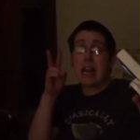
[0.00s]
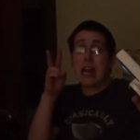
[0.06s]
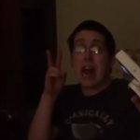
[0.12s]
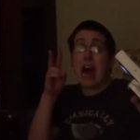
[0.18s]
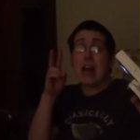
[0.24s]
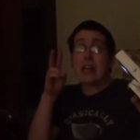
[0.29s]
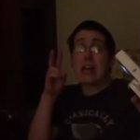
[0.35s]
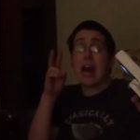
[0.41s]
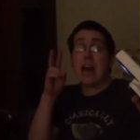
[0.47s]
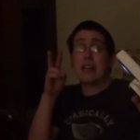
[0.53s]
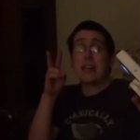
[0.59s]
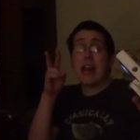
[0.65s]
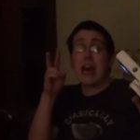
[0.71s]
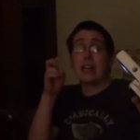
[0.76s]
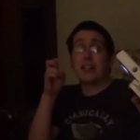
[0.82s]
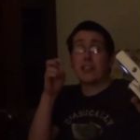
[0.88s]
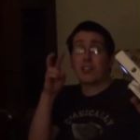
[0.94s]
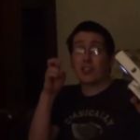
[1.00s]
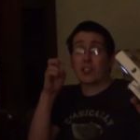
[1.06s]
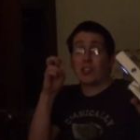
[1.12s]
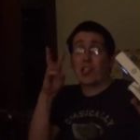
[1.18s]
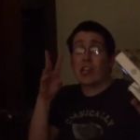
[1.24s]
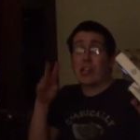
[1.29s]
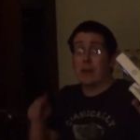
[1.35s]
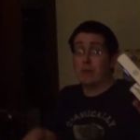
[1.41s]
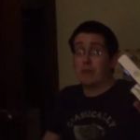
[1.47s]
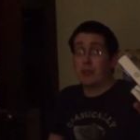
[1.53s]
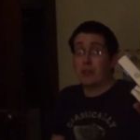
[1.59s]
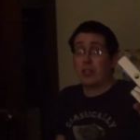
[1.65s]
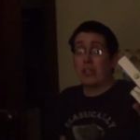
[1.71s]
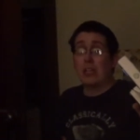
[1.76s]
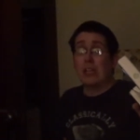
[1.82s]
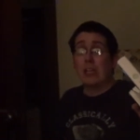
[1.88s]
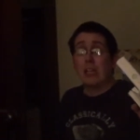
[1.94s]
not, not, not the
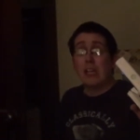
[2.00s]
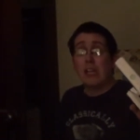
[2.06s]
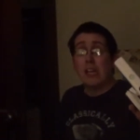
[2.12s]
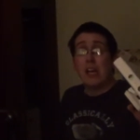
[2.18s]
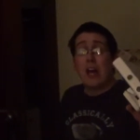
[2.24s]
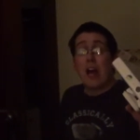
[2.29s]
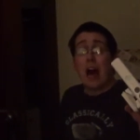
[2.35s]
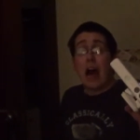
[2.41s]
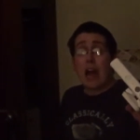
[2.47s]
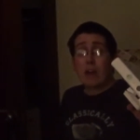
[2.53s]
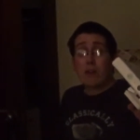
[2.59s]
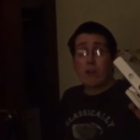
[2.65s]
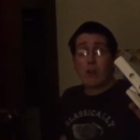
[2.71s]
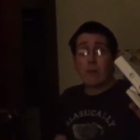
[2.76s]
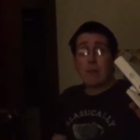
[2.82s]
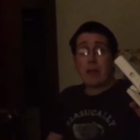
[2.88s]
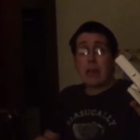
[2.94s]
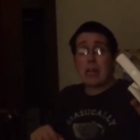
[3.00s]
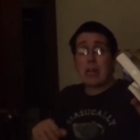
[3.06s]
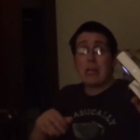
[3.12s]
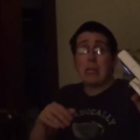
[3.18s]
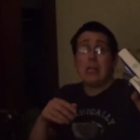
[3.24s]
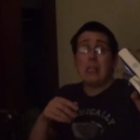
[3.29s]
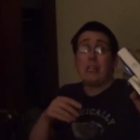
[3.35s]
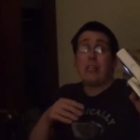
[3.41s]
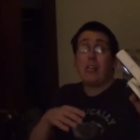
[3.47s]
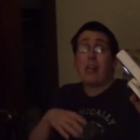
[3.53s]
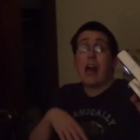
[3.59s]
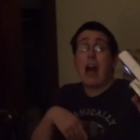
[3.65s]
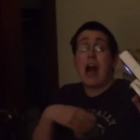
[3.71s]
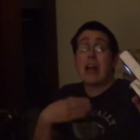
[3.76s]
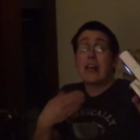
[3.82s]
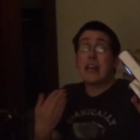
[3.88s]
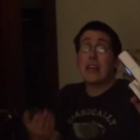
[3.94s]
Slims, I will be...
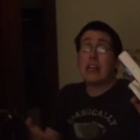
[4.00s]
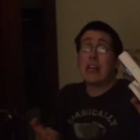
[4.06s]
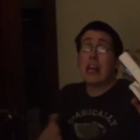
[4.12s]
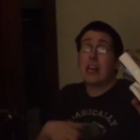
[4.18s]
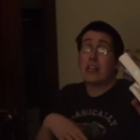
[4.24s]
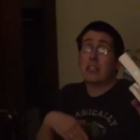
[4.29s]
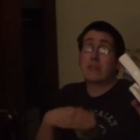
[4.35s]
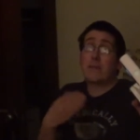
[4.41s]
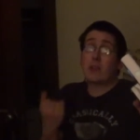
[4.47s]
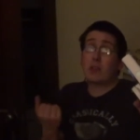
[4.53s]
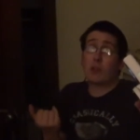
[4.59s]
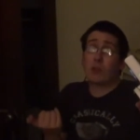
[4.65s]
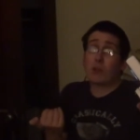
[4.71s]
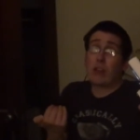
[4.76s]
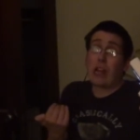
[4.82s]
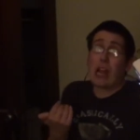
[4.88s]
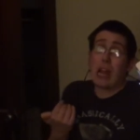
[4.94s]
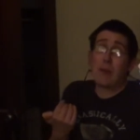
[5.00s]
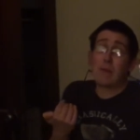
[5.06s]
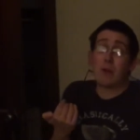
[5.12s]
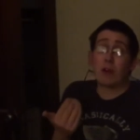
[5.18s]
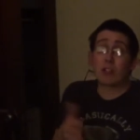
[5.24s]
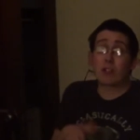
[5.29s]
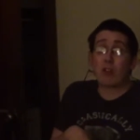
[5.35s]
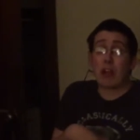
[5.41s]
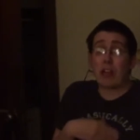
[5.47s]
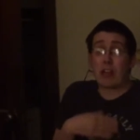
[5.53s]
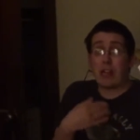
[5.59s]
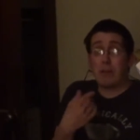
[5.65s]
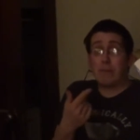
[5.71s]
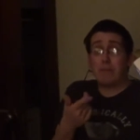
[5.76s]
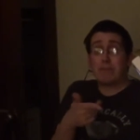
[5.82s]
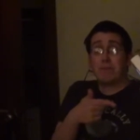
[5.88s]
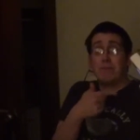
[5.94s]
I need to get a special cable so I
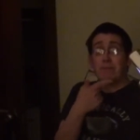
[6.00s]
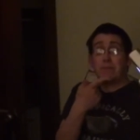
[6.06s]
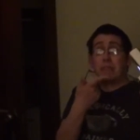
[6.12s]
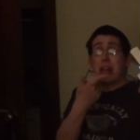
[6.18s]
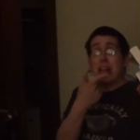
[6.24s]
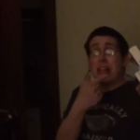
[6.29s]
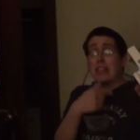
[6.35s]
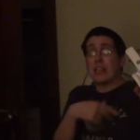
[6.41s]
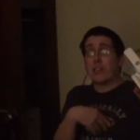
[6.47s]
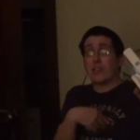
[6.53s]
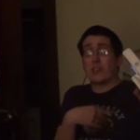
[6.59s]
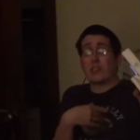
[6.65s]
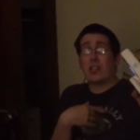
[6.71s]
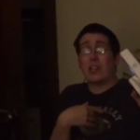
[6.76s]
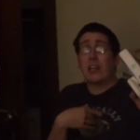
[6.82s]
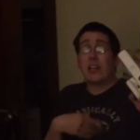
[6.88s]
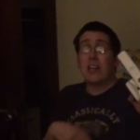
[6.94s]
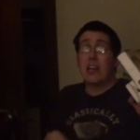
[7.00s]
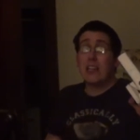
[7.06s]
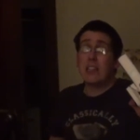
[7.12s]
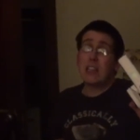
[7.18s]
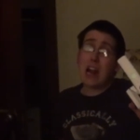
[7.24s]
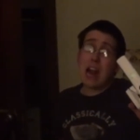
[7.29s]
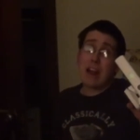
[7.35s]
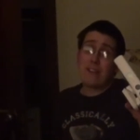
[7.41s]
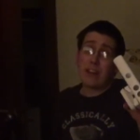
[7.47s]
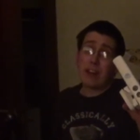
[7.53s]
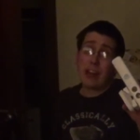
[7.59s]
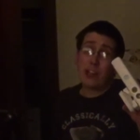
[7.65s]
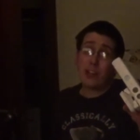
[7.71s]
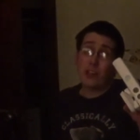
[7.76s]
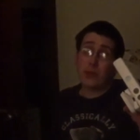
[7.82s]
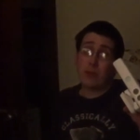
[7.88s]
can play this. And then I have to get